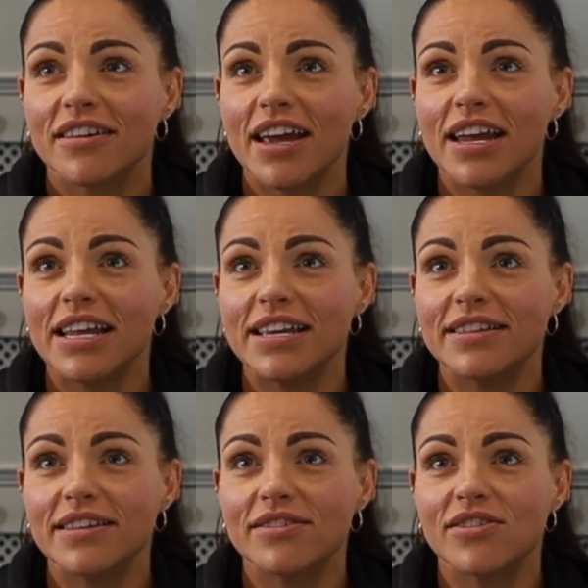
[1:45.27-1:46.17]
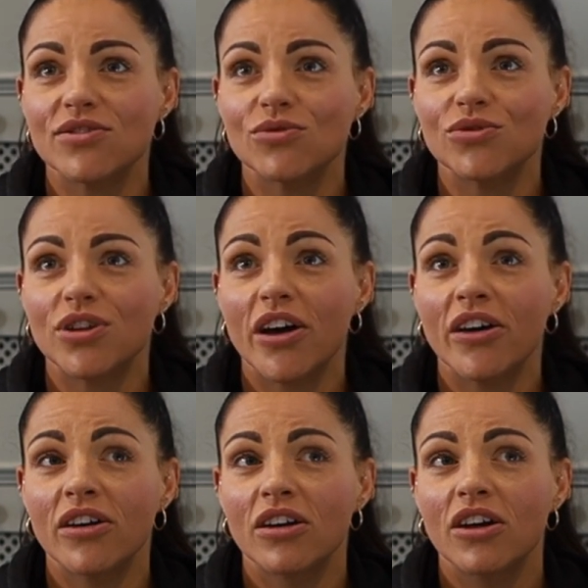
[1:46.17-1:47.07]
an eating
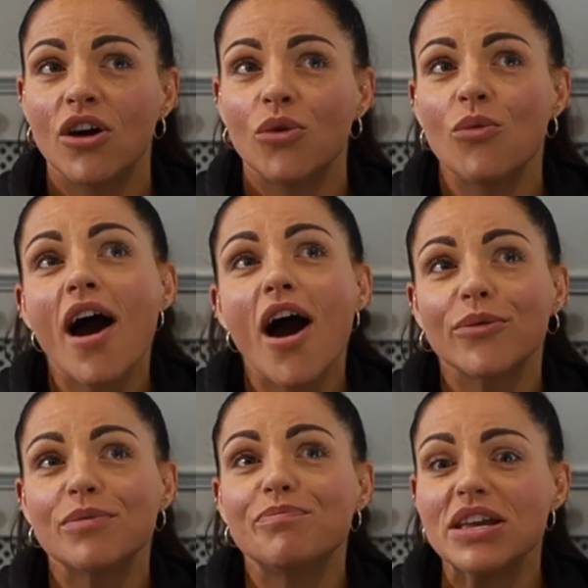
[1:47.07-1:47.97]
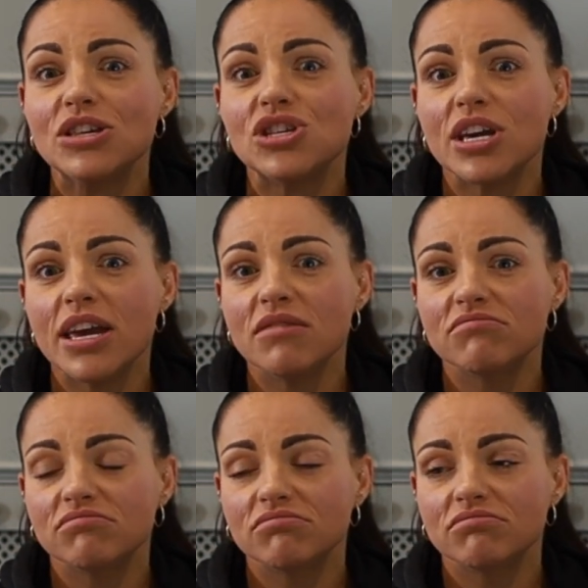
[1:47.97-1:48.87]
disorder where I would binge eat.
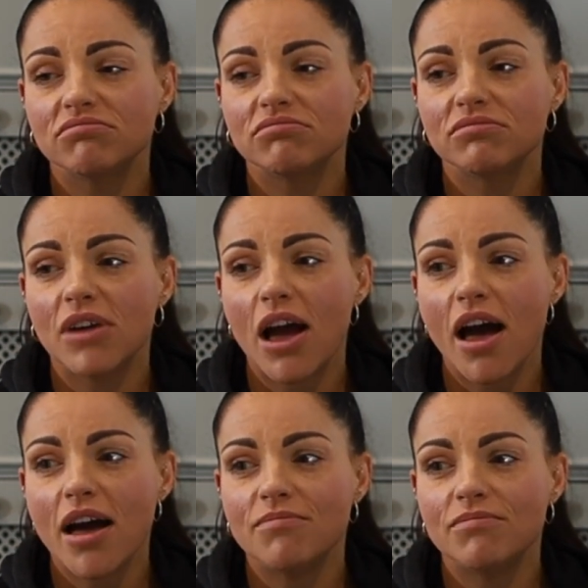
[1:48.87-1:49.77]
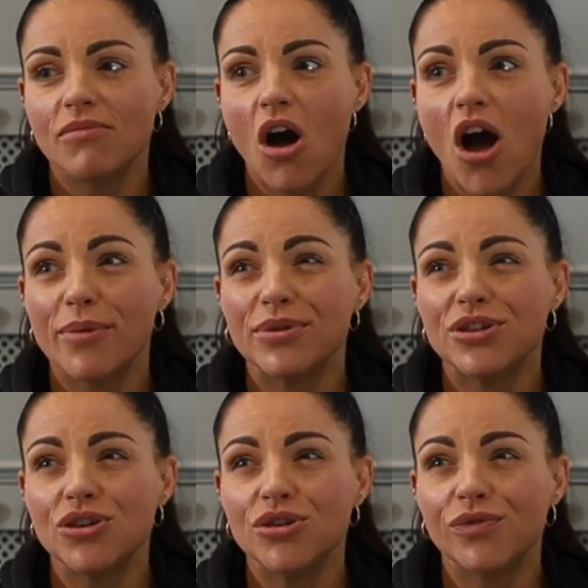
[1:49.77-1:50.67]
I
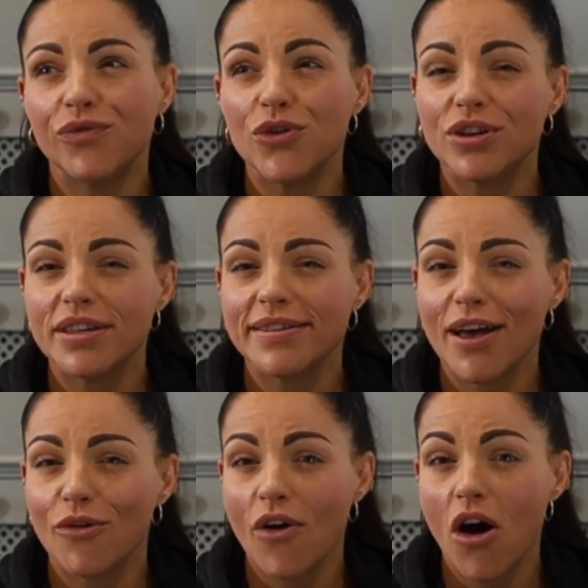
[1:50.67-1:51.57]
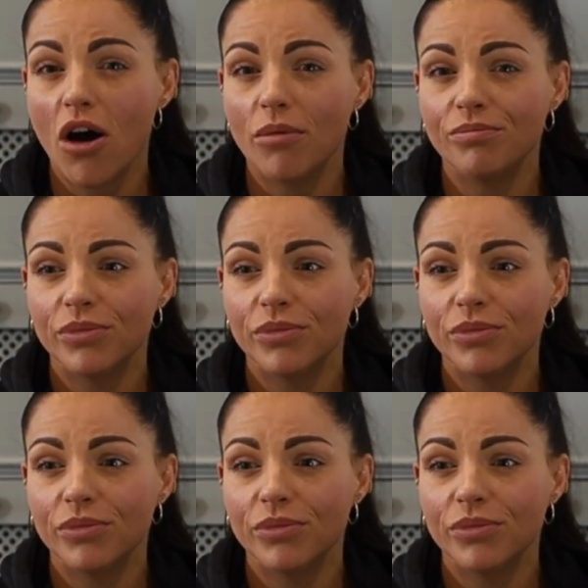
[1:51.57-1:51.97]
would use food as self-harm.